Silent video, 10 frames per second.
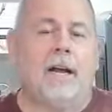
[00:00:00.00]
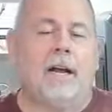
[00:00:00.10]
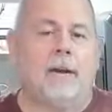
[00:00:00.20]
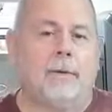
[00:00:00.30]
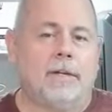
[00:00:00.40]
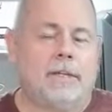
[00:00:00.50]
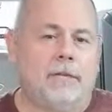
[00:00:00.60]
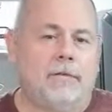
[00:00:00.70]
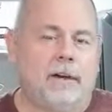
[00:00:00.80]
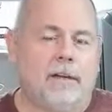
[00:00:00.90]
and I'm going to see
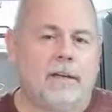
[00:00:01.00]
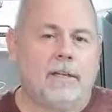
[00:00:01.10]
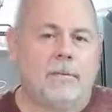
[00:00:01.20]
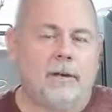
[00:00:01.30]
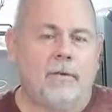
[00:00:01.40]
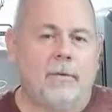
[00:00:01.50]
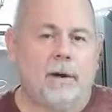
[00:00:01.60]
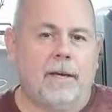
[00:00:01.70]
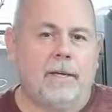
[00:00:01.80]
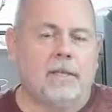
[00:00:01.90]
if I can get some
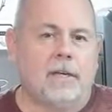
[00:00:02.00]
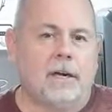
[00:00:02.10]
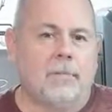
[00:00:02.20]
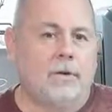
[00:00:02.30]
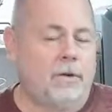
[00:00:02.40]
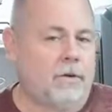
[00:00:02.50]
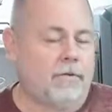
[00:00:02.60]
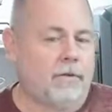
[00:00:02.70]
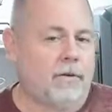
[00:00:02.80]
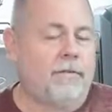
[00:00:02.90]
giveaways to do
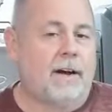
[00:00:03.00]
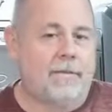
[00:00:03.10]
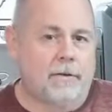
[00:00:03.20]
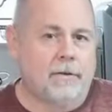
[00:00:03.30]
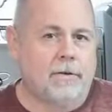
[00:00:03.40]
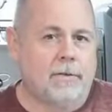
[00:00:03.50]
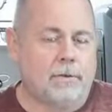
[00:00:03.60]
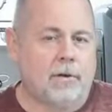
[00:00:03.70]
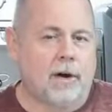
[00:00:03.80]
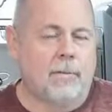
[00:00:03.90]
for a 500
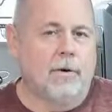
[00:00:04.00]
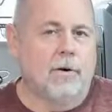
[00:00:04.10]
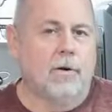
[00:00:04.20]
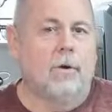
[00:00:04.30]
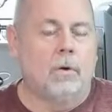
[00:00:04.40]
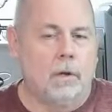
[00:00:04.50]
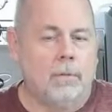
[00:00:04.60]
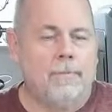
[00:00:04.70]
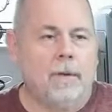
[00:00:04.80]
subscriber goal.